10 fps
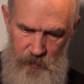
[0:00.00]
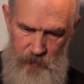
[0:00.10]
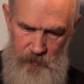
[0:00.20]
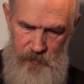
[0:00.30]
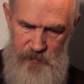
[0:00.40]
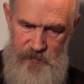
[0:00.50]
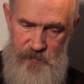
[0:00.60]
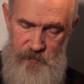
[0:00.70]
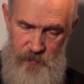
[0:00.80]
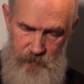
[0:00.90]
out
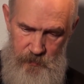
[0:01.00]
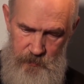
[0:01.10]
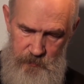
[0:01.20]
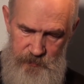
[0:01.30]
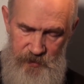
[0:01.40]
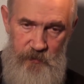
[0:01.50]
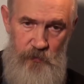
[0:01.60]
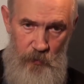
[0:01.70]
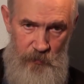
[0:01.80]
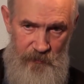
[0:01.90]
with
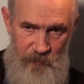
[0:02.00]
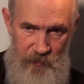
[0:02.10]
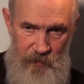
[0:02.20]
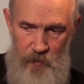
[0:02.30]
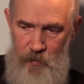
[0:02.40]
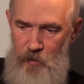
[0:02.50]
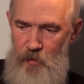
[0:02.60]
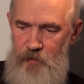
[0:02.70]
diatoms.